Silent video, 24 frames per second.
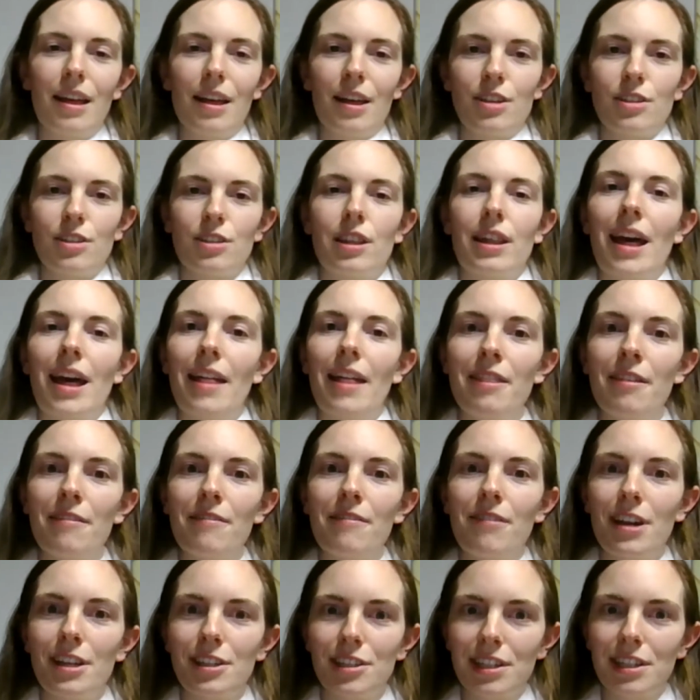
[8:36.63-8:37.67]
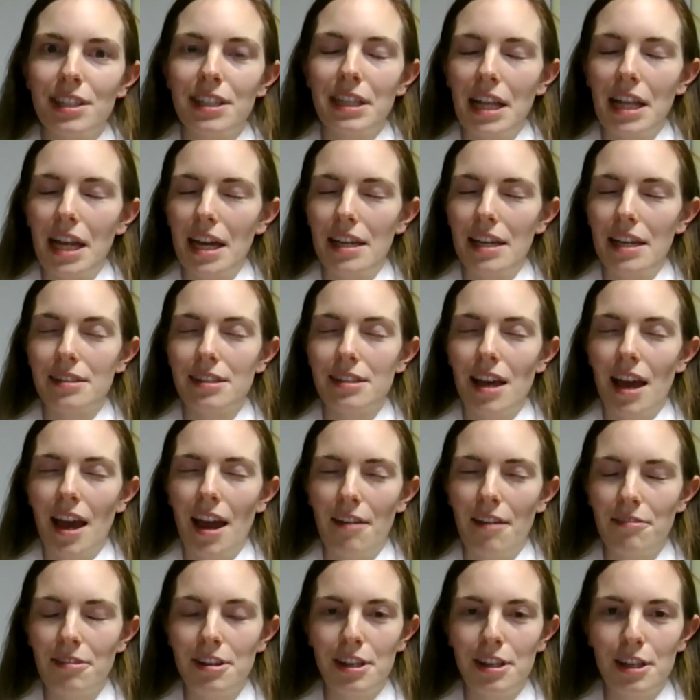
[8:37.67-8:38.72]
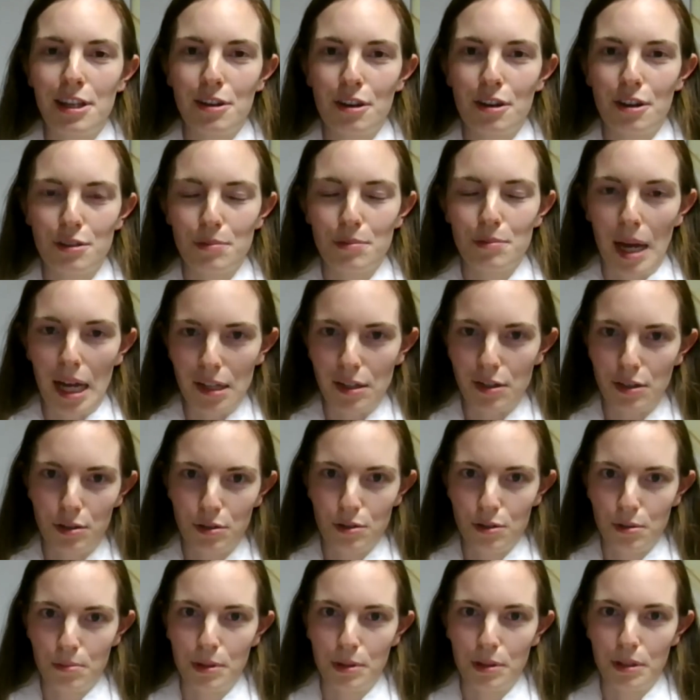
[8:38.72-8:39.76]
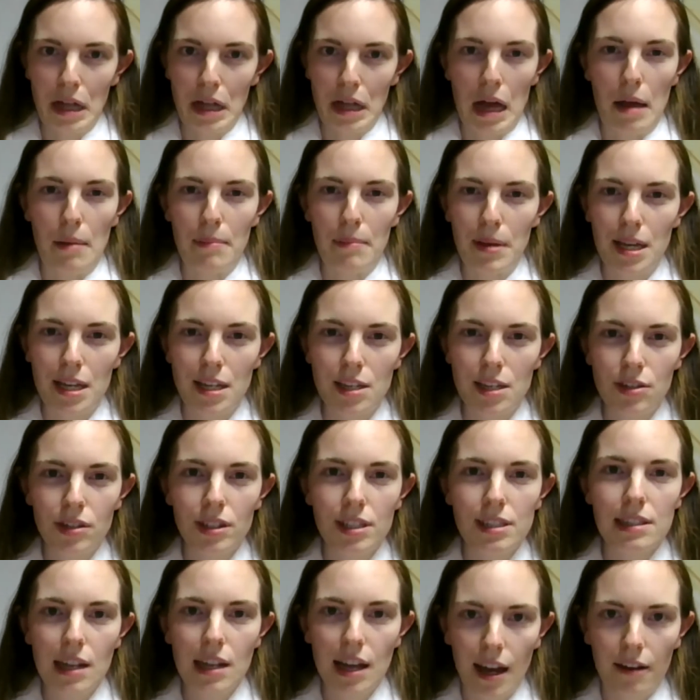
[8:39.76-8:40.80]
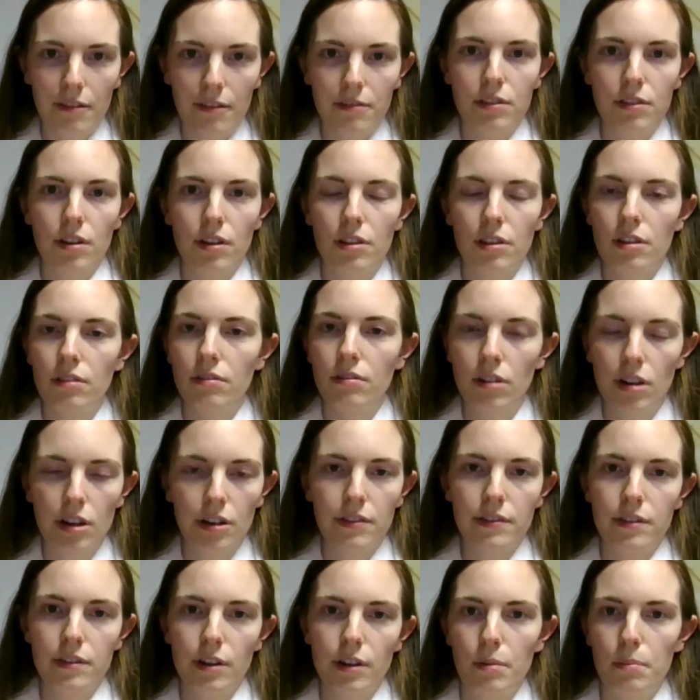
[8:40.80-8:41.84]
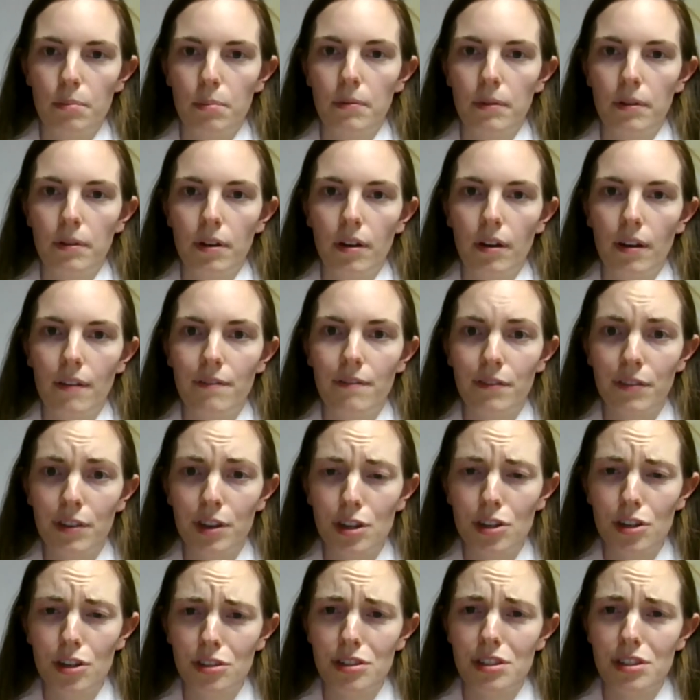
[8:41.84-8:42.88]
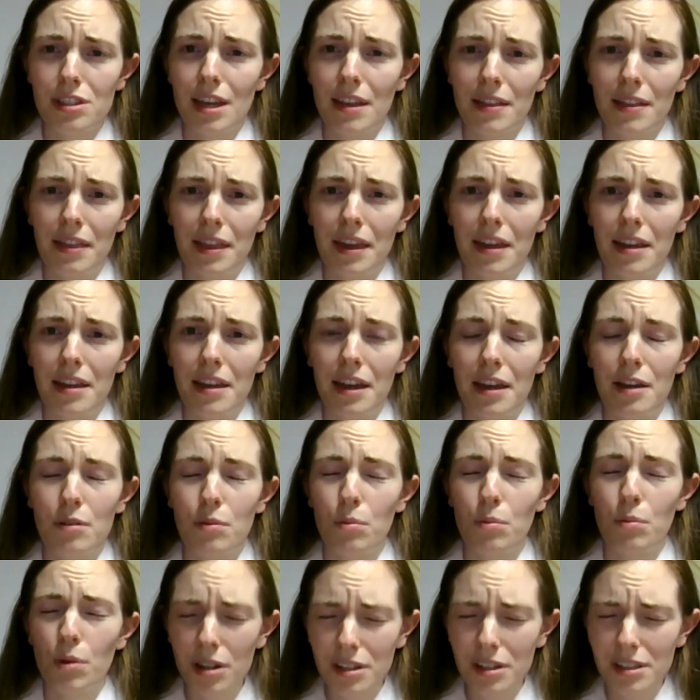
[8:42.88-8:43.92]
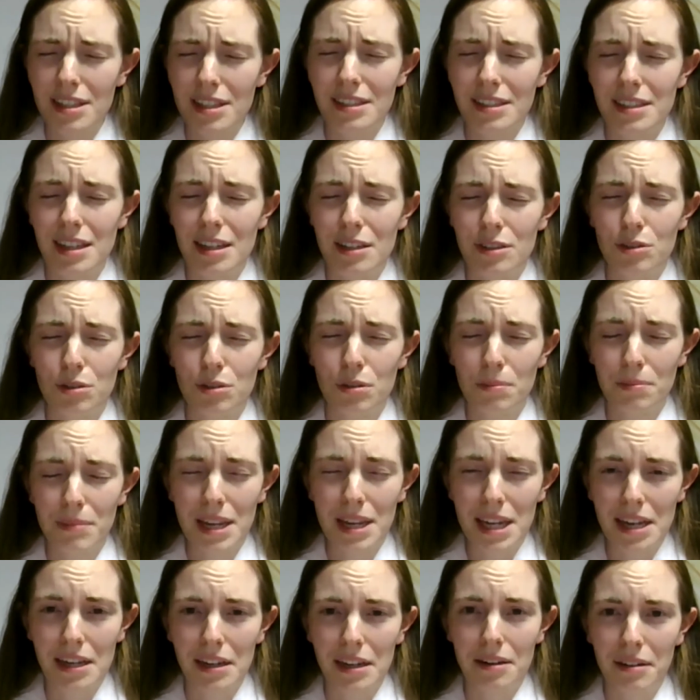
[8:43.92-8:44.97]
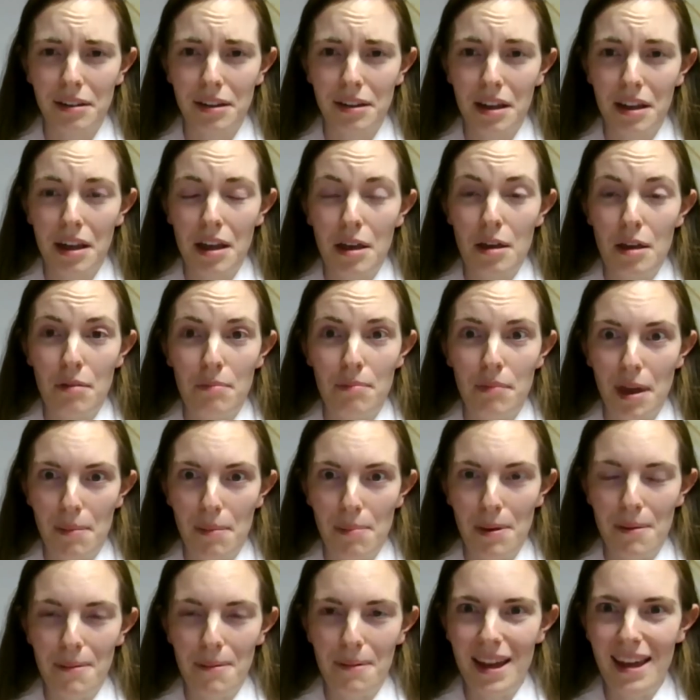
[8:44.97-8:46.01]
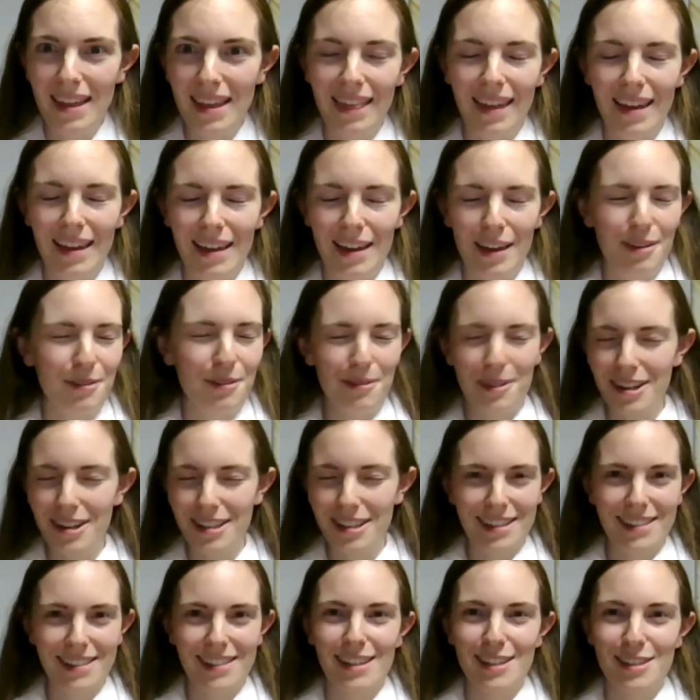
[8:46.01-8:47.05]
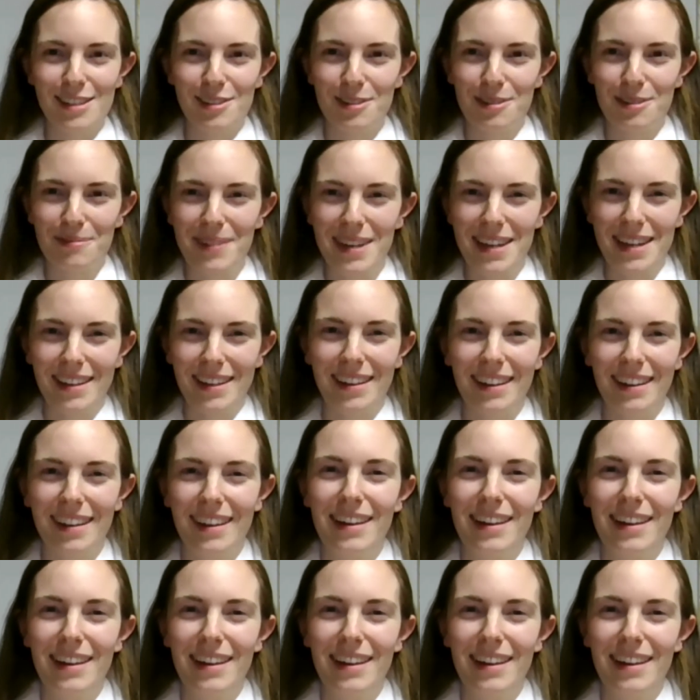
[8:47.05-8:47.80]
So then the vision clears, everything goes back to normal, and Peter is left on the rooftop, confused and thinking, What does this all mean? Maybe we're thinking, What does this all mean?